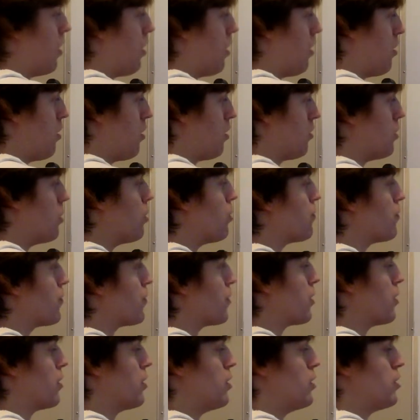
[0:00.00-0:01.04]
All
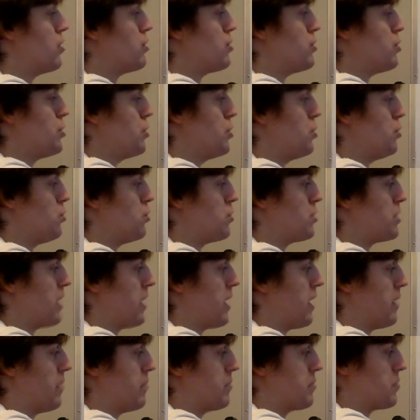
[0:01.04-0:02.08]
over 2
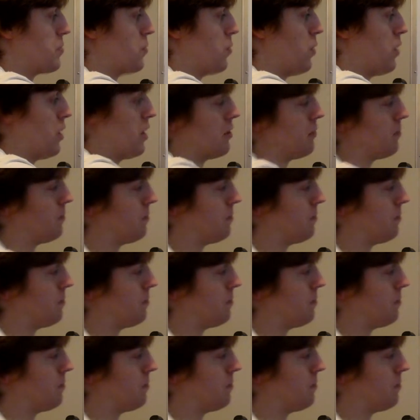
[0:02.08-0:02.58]
times 1.